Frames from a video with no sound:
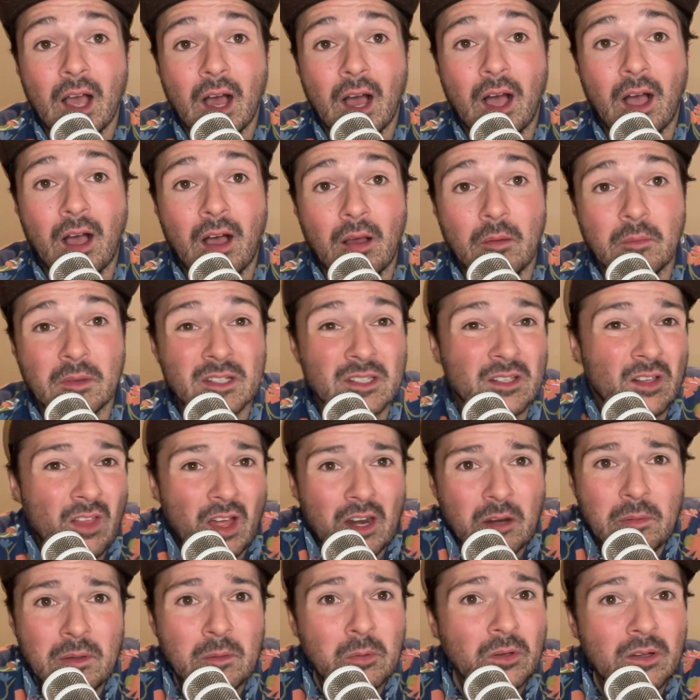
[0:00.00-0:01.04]
Because um, a lot
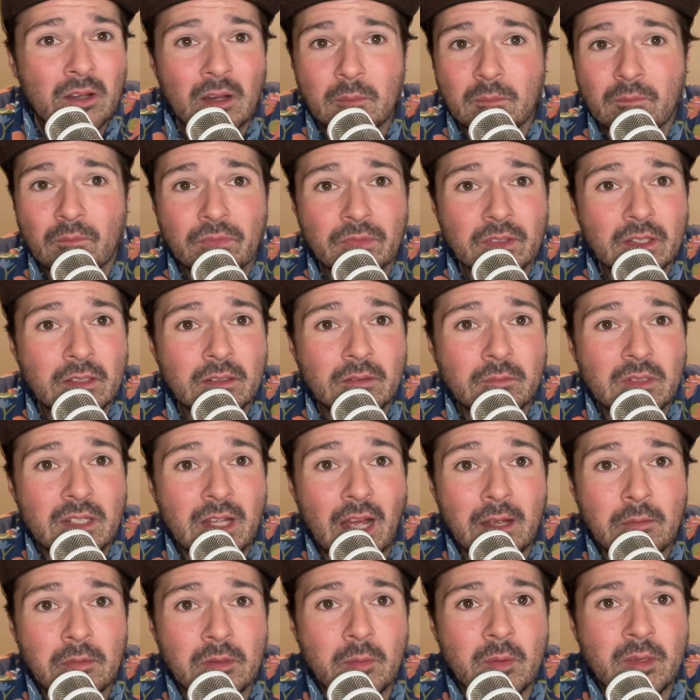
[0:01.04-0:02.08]
of people come come to
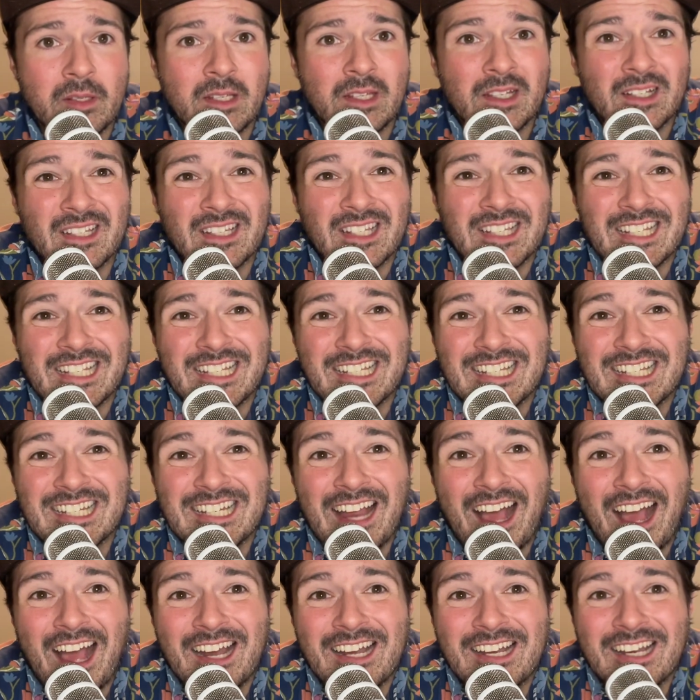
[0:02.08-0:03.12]
IPPC because it's
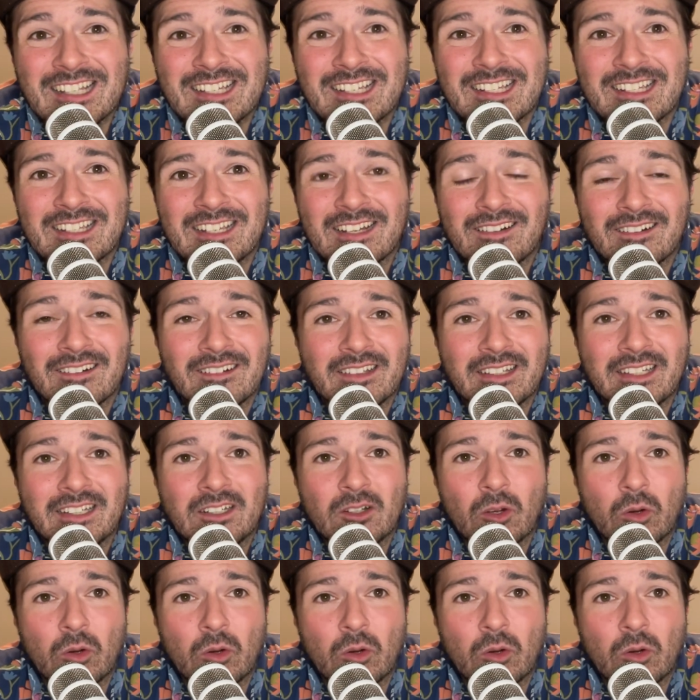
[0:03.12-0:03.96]
not necessarily,